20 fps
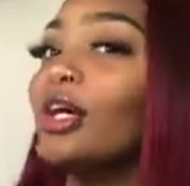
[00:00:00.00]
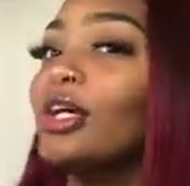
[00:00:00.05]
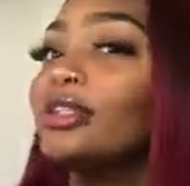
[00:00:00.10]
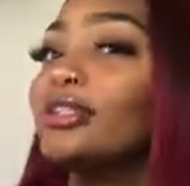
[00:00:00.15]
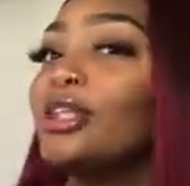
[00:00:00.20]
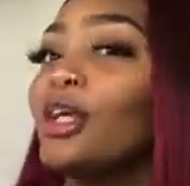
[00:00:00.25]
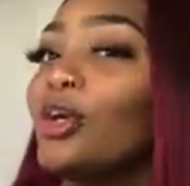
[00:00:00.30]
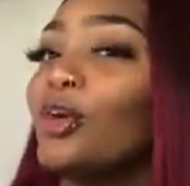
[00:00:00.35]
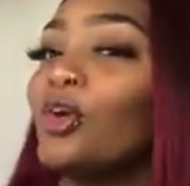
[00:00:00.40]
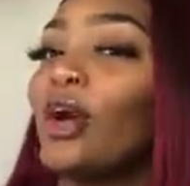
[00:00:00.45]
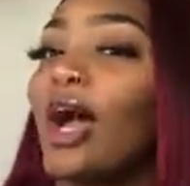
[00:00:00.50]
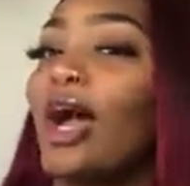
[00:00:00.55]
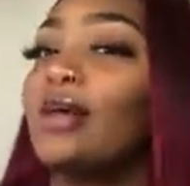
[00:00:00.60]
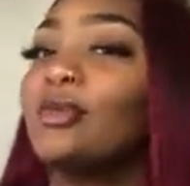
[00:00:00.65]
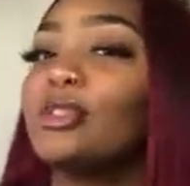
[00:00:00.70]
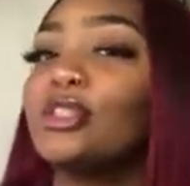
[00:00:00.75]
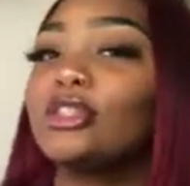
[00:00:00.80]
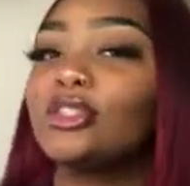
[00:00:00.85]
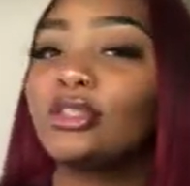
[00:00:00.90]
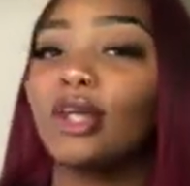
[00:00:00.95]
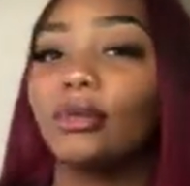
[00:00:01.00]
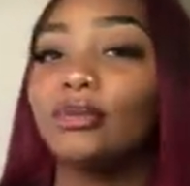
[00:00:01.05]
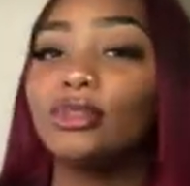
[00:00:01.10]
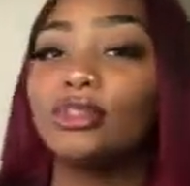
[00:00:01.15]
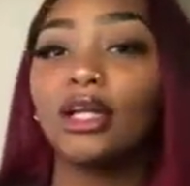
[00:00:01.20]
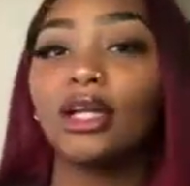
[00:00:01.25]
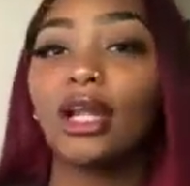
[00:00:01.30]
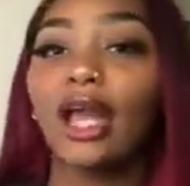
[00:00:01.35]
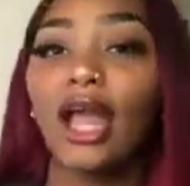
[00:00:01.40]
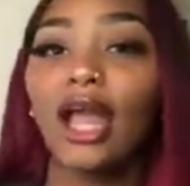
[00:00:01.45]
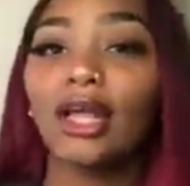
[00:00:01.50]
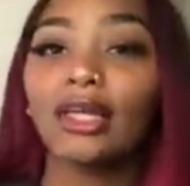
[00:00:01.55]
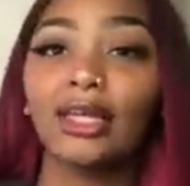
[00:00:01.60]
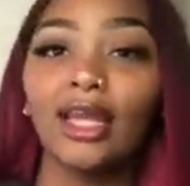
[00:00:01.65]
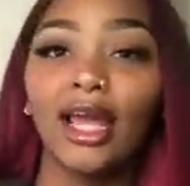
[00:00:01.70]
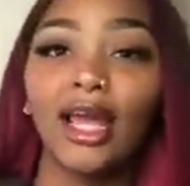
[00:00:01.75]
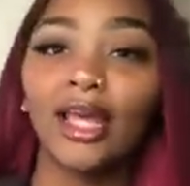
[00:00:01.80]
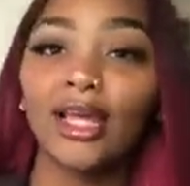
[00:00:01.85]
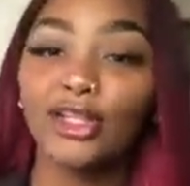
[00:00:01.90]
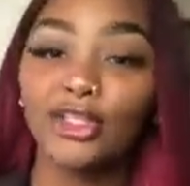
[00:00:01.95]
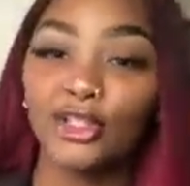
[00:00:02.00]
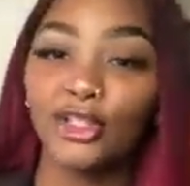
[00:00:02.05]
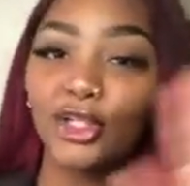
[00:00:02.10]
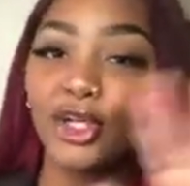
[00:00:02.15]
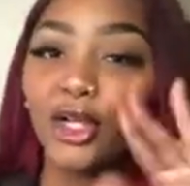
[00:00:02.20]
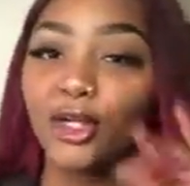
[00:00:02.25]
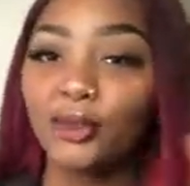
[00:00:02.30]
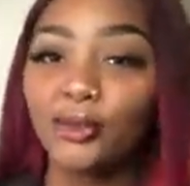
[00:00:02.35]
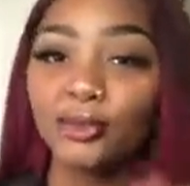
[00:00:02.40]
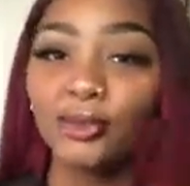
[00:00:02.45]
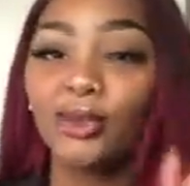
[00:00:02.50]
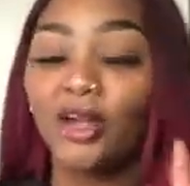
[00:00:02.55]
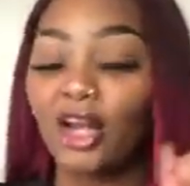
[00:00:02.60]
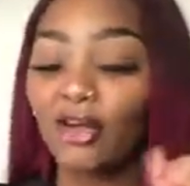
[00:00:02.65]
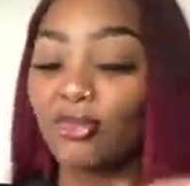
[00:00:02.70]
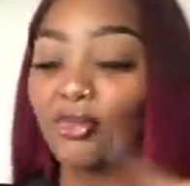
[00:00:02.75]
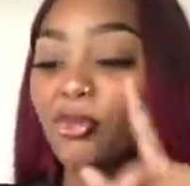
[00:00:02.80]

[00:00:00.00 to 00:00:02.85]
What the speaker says: So I'm just gonna act like, you know, whatever.